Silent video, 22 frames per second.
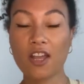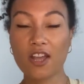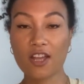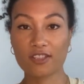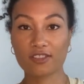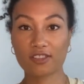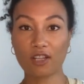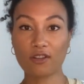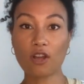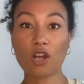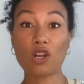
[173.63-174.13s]

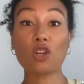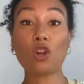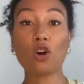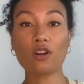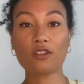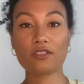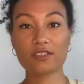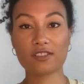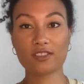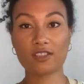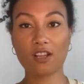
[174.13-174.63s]
So
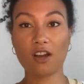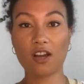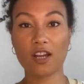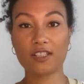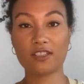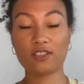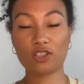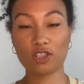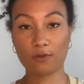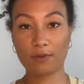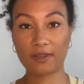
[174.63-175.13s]

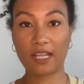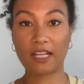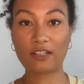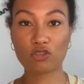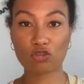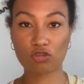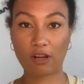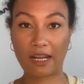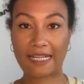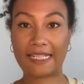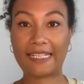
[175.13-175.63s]
alongside doing that
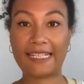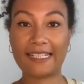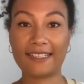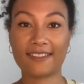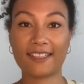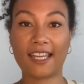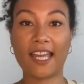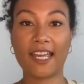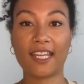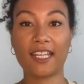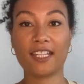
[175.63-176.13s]
training
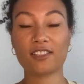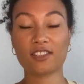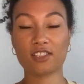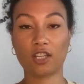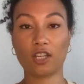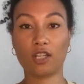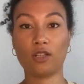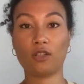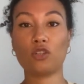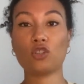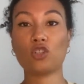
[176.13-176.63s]
day, so
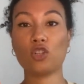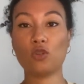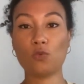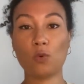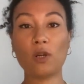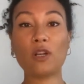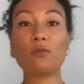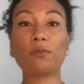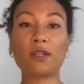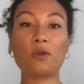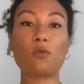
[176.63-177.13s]
you
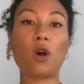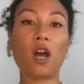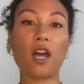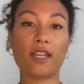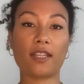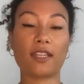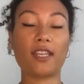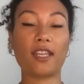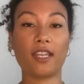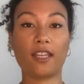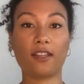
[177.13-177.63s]
will be
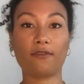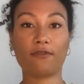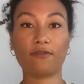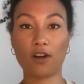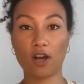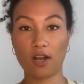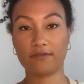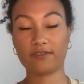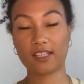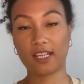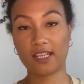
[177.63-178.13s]
working
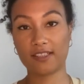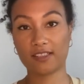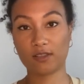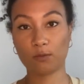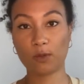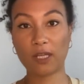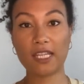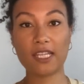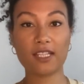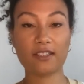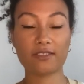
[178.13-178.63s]
5 days a
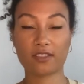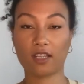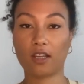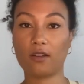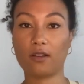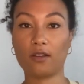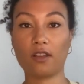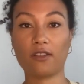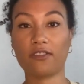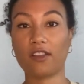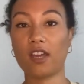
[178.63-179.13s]
week, so
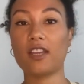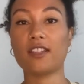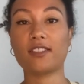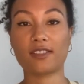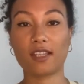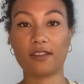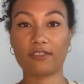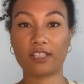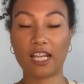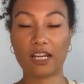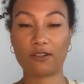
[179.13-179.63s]
a
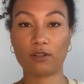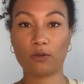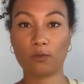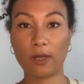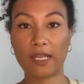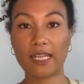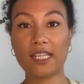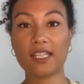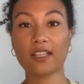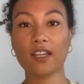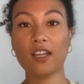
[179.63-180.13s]
37-hour
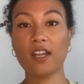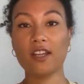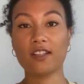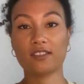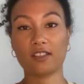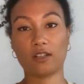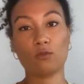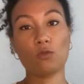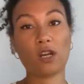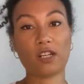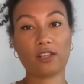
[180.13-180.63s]
week.
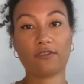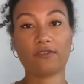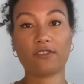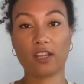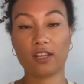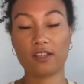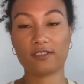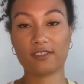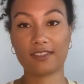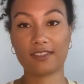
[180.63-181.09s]
So one of those